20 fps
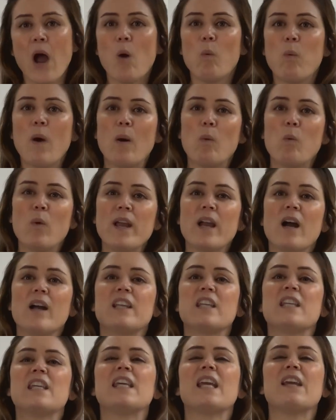where we are
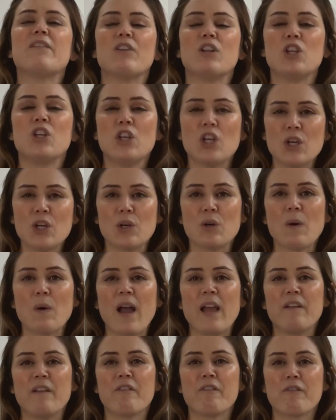giving you
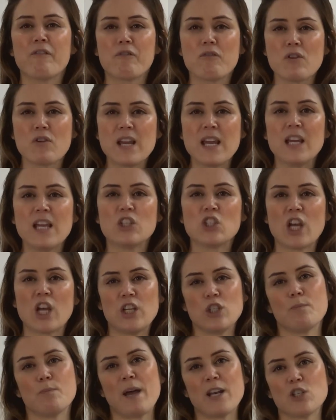a free
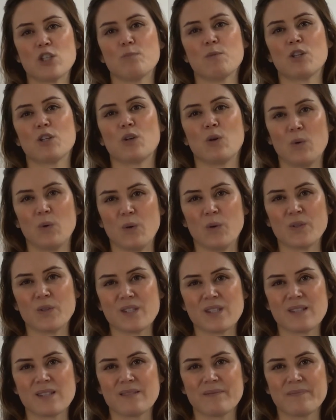change management course.